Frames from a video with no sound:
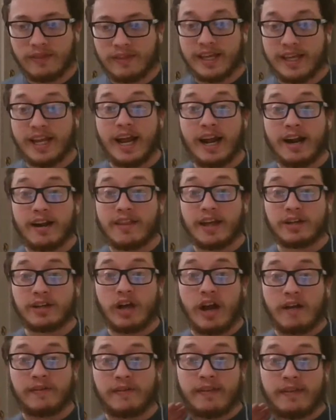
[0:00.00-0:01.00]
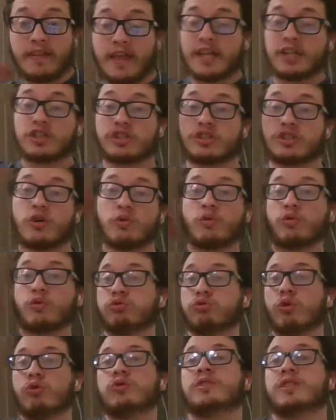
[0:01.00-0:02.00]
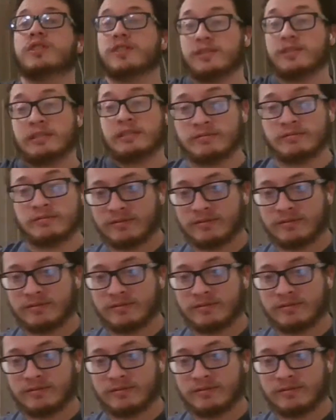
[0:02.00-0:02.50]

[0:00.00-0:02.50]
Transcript: Then they get out of that traffic and they just go cruising.